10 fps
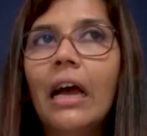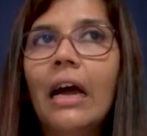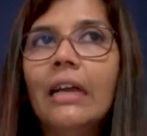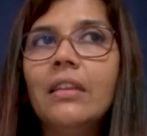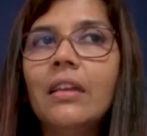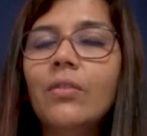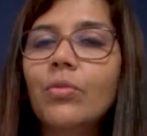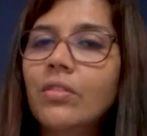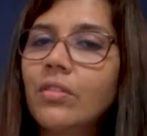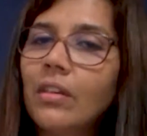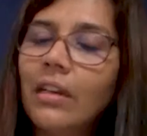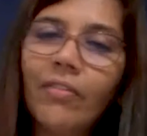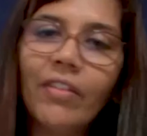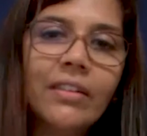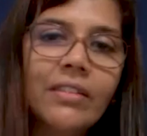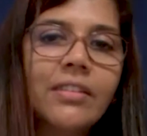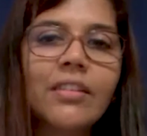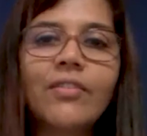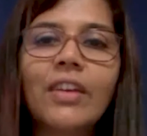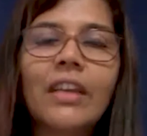I think it was really well
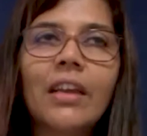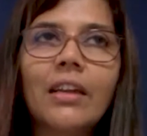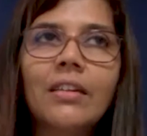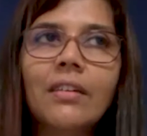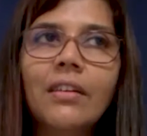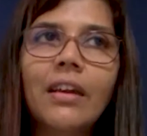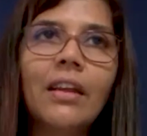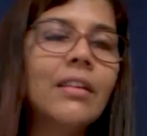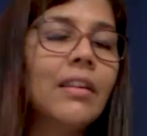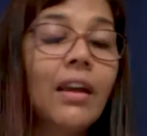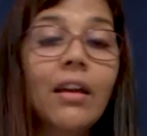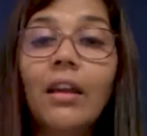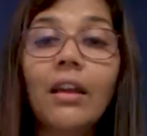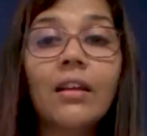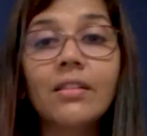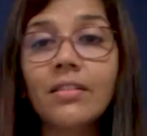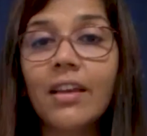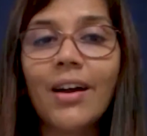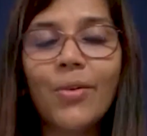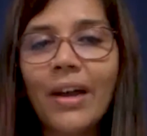deserving, and I can't say
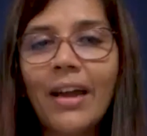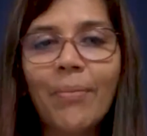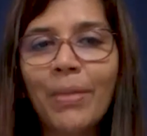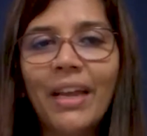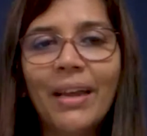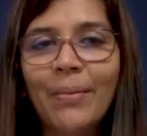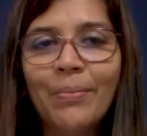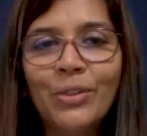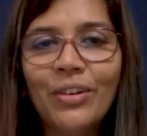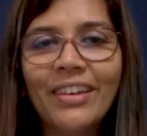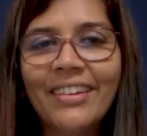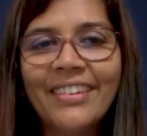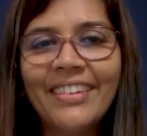how happy I am today.